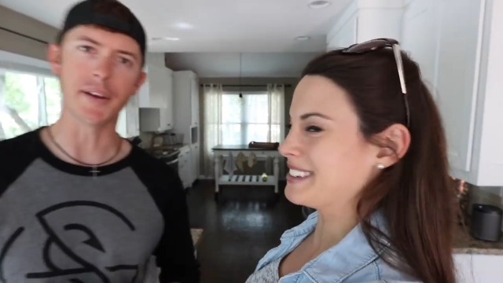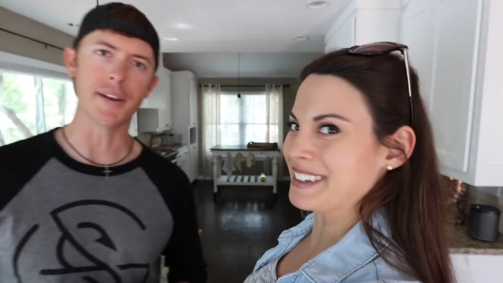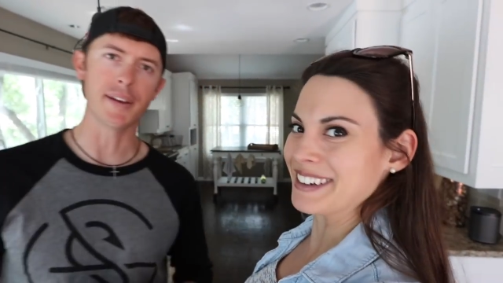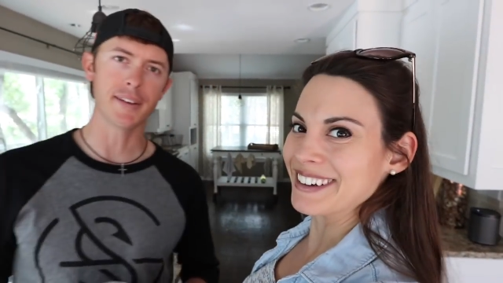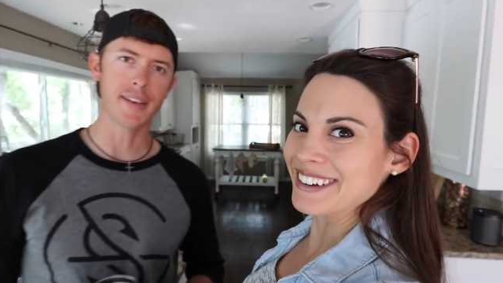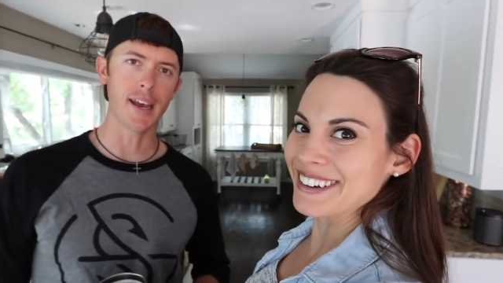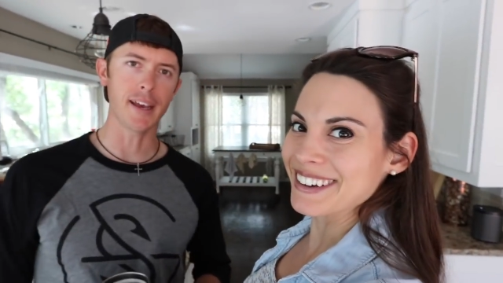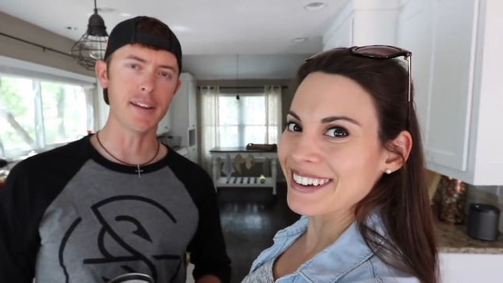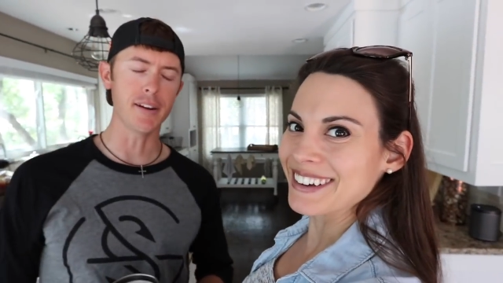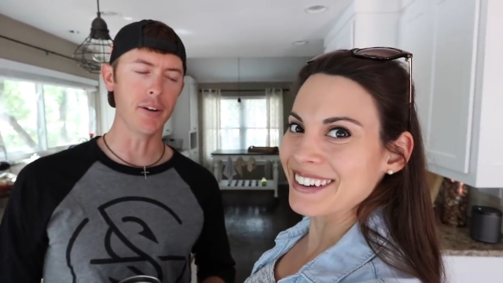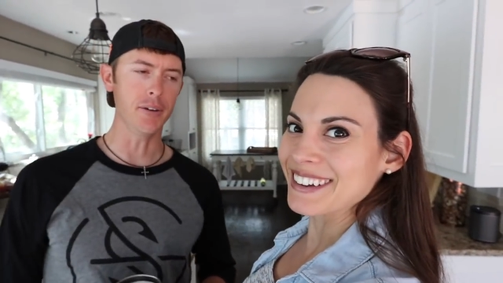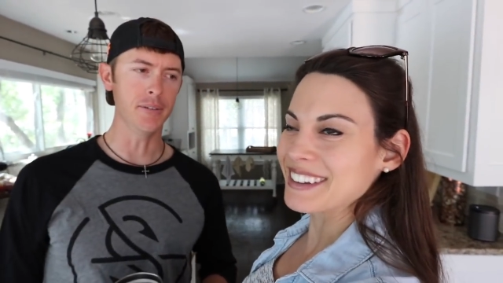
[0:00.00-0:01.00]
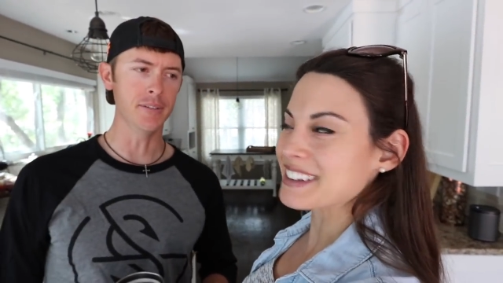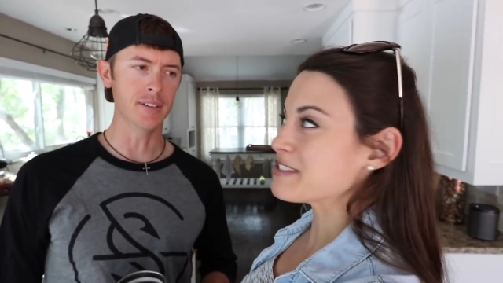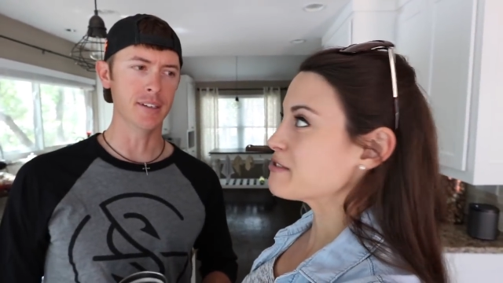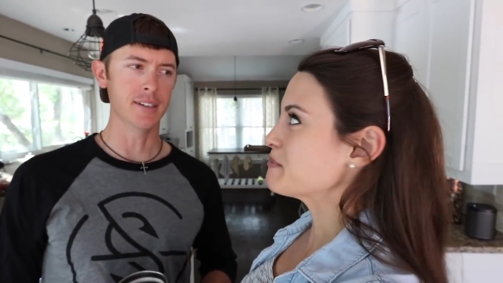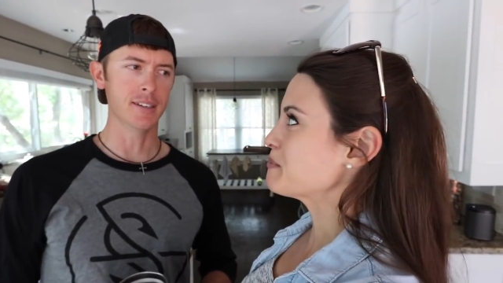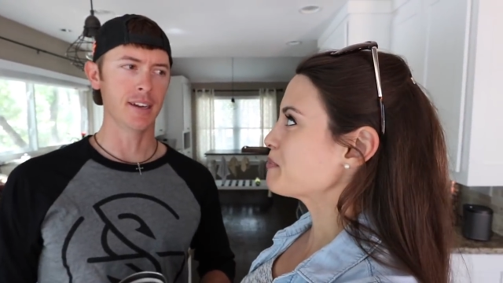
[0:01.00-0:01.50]
Speaker 1: area. Yeah, you know,
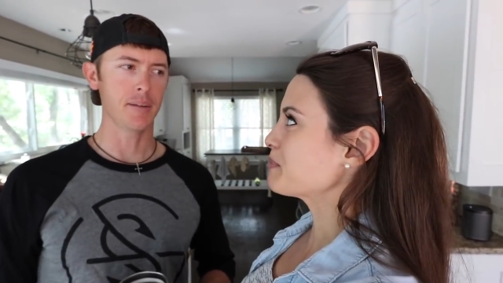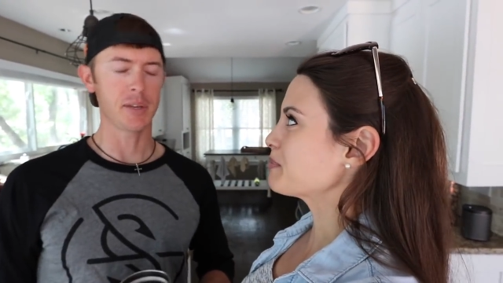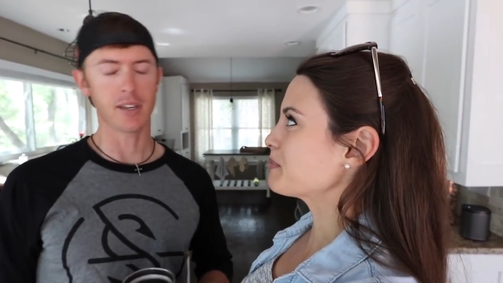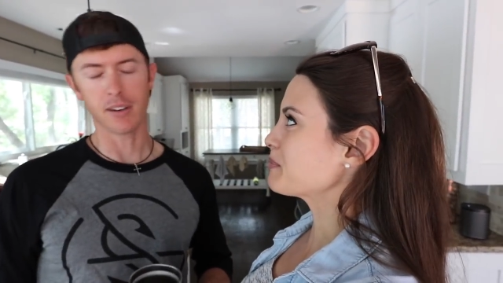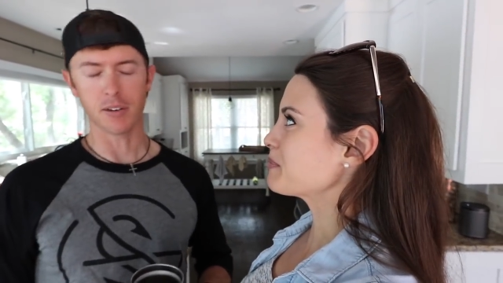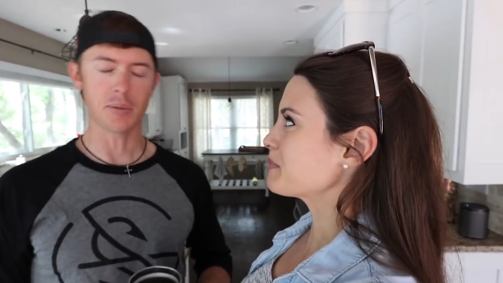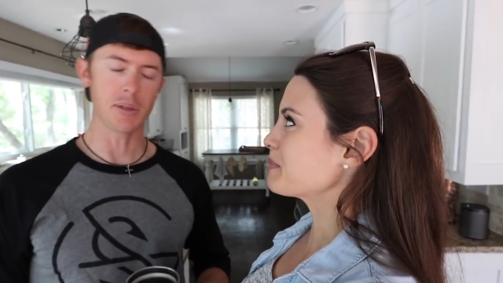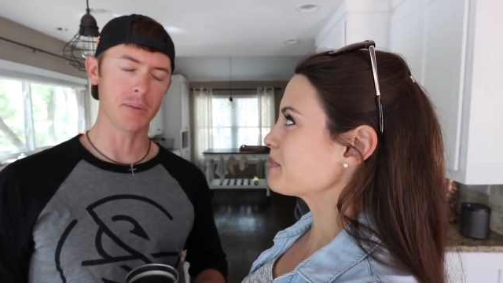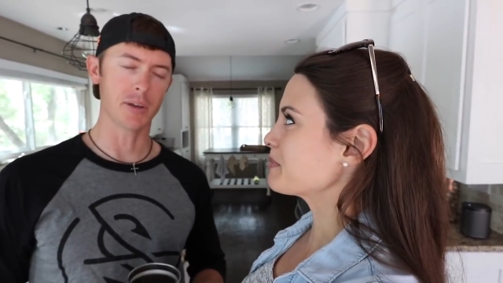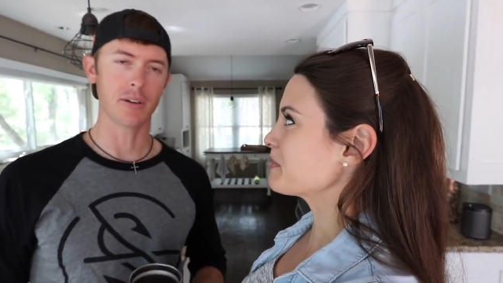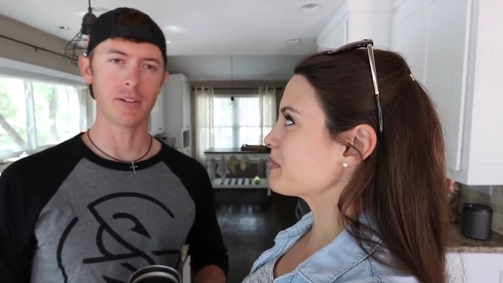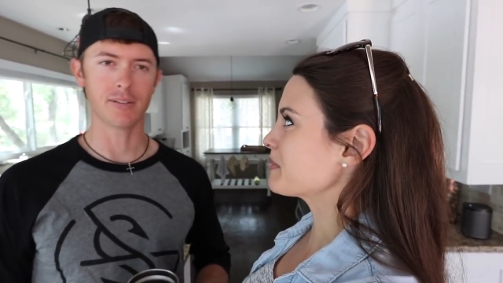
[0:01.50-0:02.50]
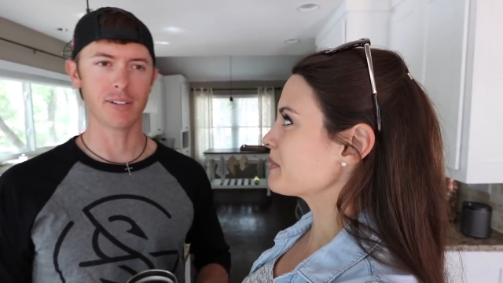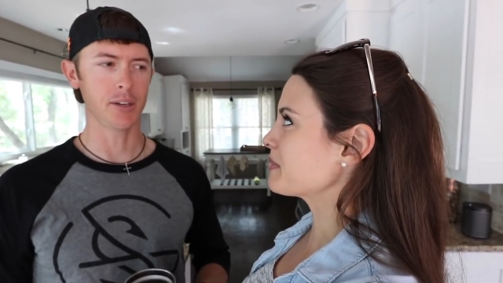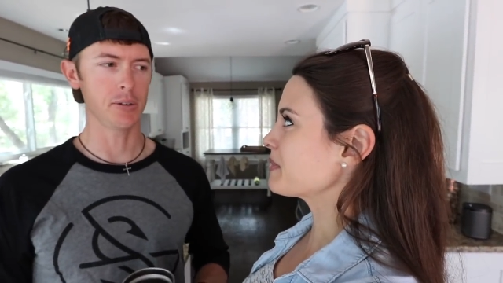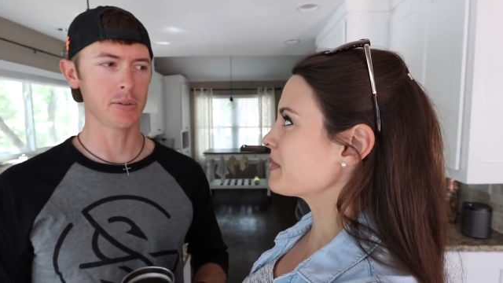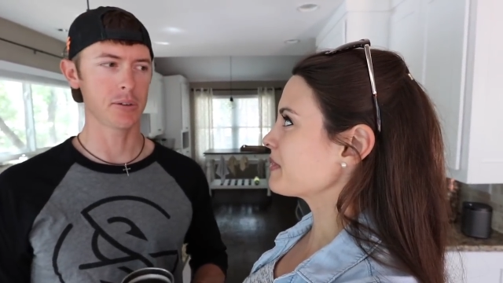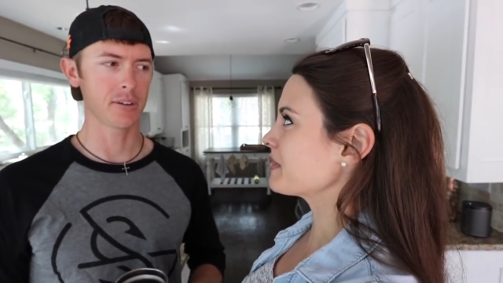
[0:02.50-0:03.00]
I mean, Home Depot,
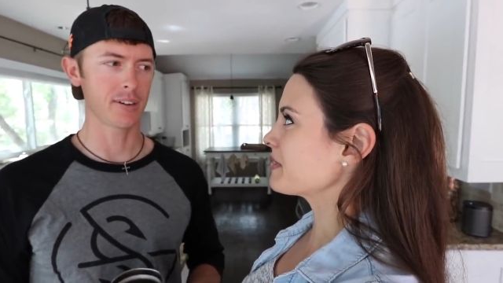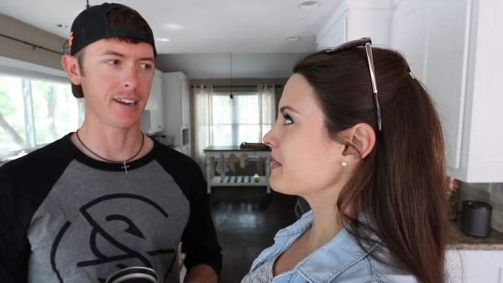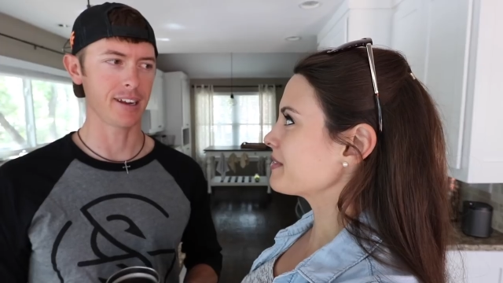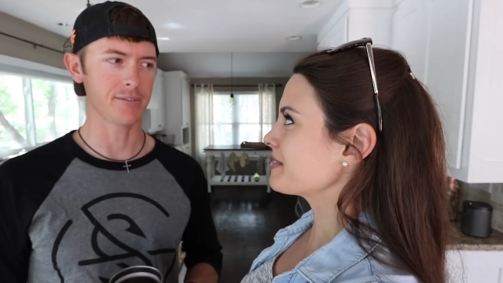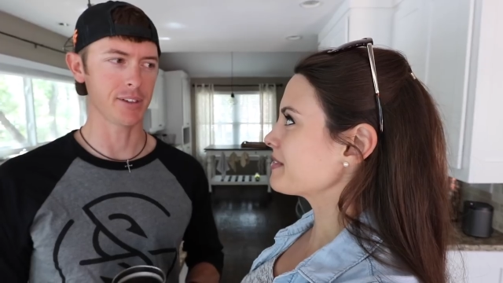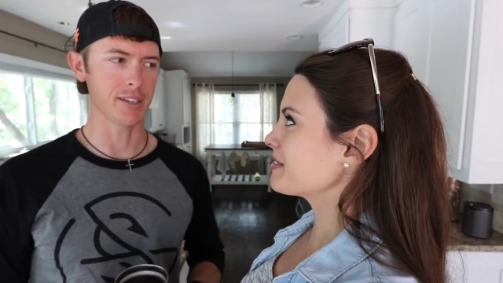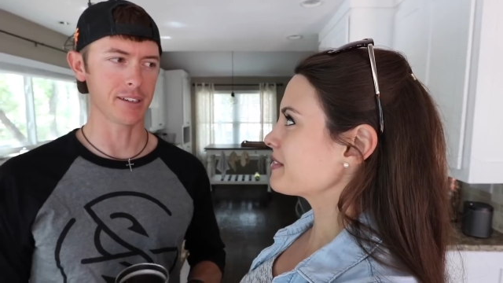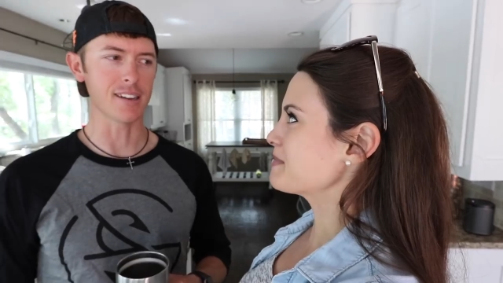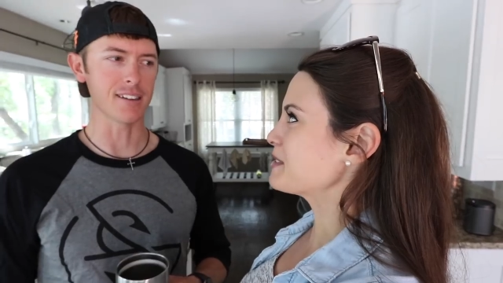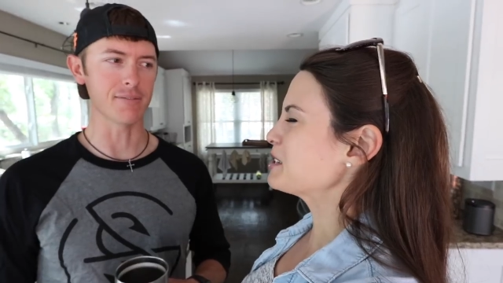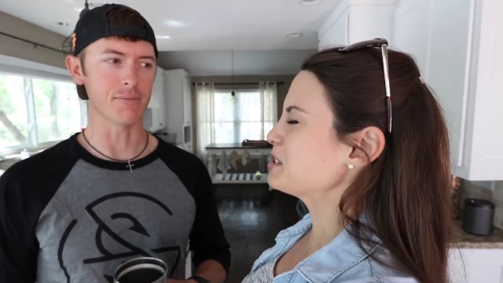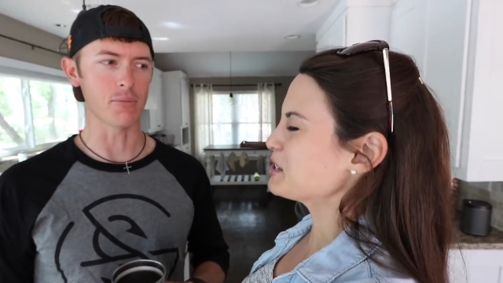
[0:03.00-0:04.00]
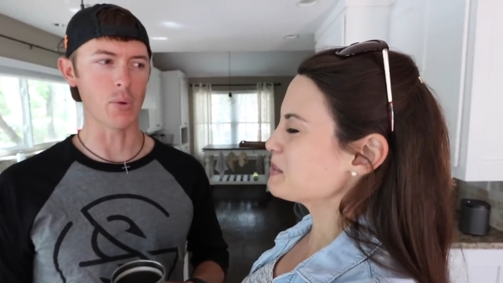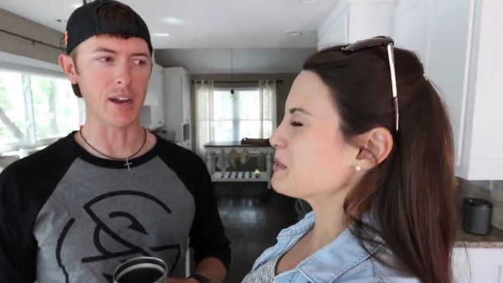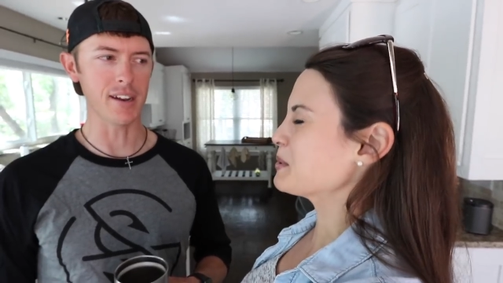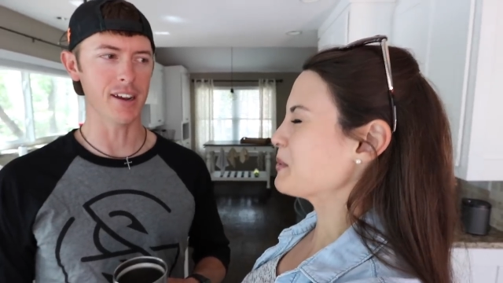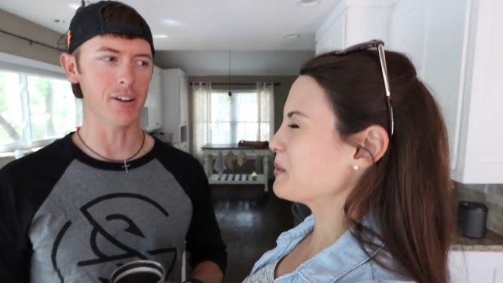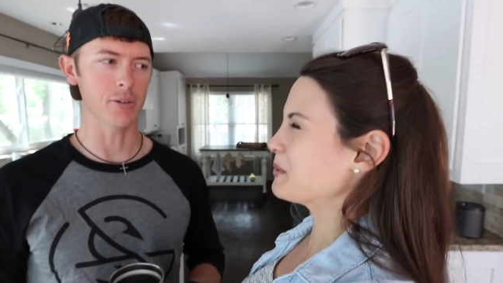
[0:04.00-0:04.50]
Lowe's, they're gonna have like you know, the typical
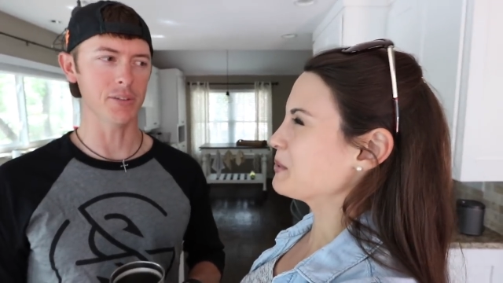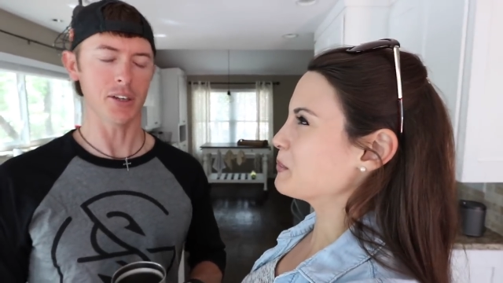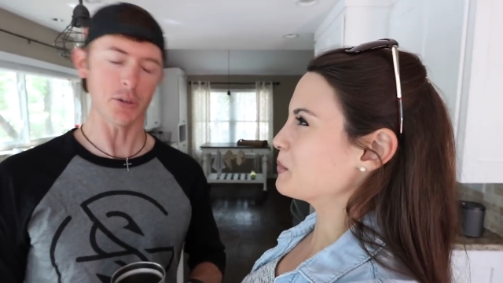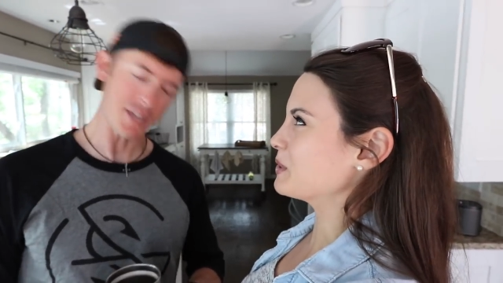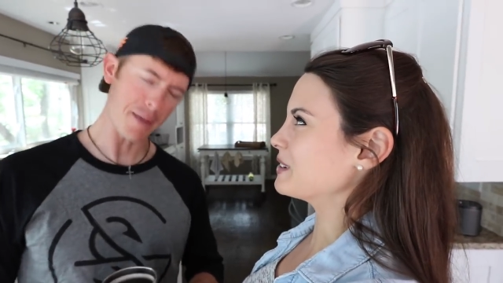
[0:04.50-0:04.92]
window. Your wood.